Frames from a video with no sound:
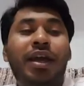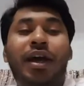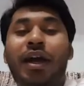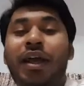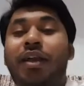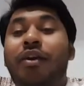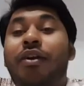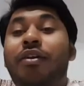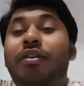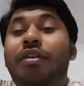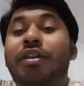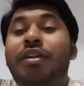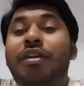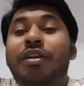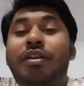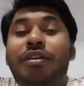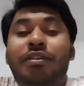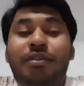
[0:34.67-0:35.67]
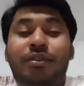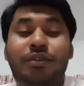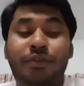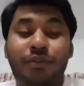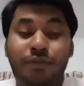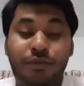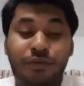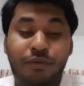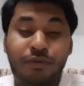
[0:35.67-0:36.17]
I got
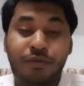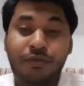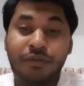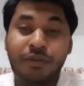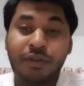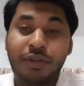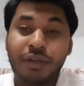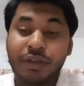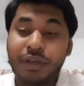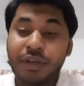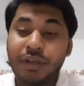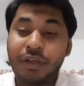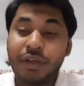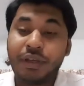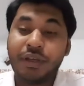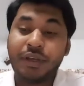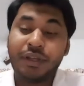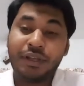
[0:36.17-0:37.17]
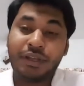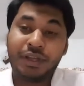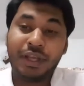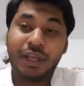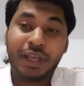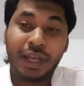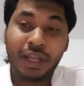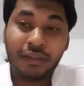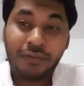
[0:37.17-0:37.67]
two
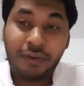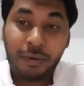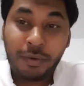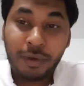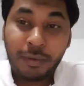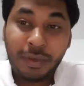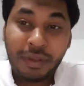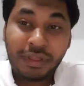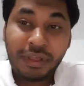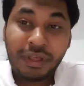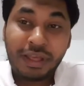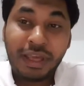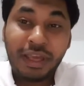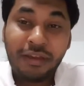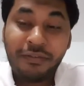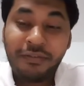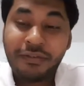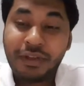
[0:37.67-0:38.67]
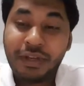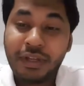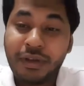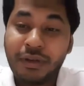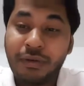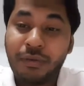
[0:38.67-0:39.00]
decans from him as a gift.